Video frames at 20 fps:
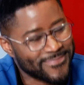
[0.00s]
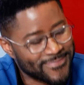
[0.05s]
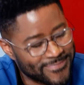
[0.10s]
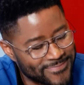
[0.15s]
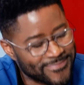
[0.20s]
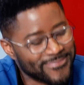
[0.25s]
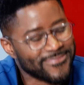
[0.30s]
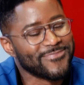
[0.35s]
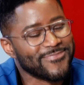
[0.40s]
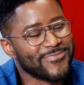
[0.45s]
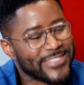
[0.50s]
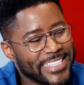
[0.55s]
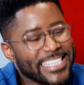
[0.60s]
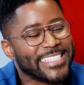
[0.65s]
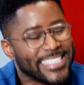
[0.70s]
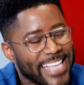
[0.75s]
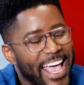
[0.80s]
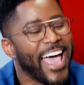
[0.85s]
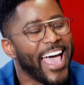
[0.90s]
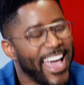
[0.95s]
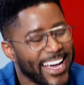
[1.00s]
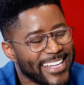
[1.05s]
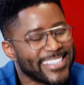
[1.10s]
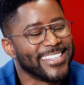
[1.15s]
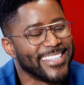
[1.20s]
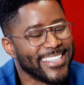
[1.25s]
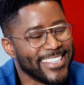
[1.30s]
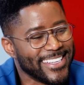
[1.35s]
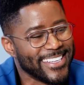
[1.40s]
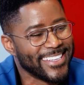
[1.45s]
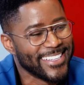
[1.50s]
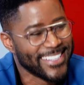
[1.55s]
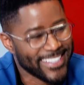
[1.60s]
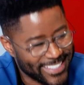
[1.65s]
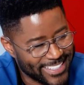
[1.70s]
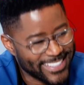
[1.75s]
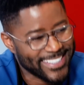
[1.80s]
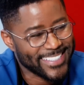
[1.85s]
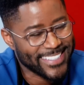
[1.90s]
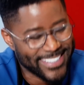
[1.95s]
right there? Exactly. That's what
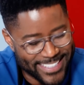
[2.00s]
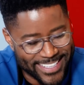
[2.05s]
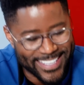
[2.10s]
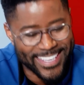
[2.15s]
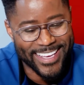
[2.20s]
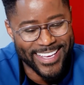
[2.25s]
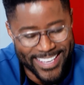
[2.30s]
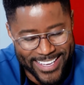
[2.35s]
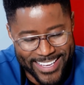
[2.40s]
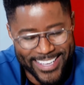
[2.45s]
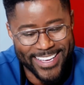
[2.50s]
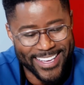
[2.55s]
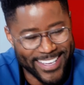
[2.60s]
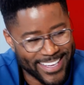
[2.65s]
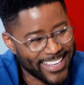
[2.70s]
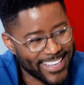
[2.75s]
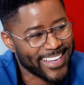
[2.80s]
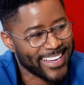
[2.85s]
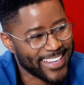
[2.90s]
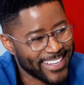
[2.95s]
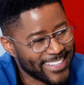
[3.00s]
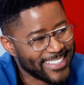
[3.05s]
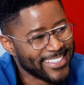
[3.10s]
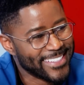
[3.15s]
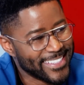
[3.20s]
he's looking for. So you actually